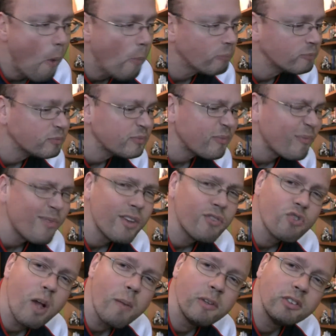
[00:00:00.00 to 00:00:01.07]
So I'm not
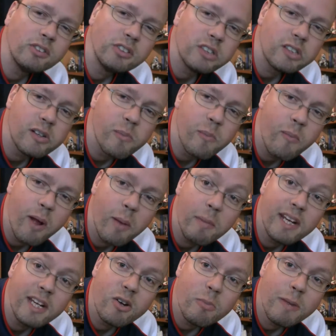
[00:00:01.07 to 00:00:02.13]
sure. I may go back to
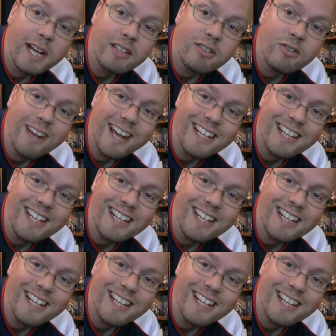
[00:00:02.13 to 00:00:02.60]
SD.